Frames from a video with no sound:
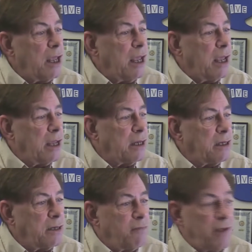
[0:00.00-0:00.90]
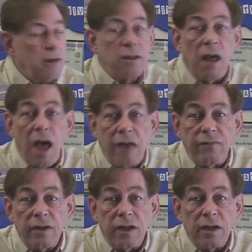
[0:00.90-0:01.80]
and feel
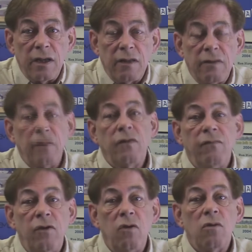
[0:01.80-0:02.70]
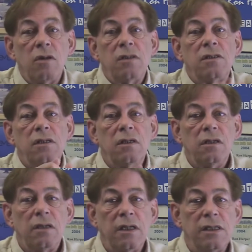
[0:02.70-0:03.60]
confident that the viewers
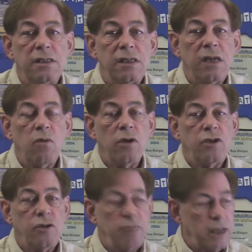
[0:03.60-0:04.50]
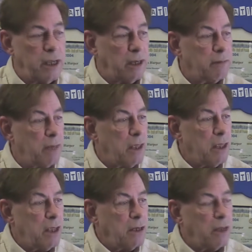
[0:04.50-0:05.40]
can see what you mean.
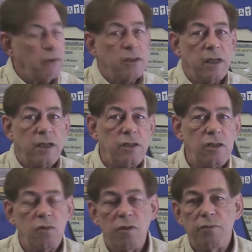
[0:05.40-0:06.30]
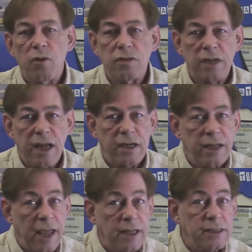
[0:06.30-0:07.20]
Now, there's issues with both
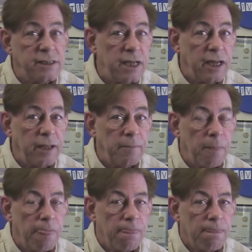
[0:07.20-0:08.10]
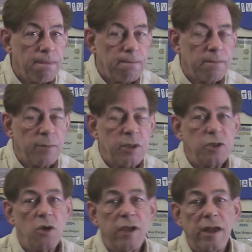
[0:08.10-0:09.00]
standing and sitting. Let me
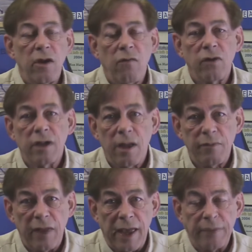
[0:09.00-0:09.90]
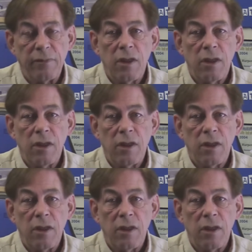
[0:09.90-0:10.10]
show you how to overcome that.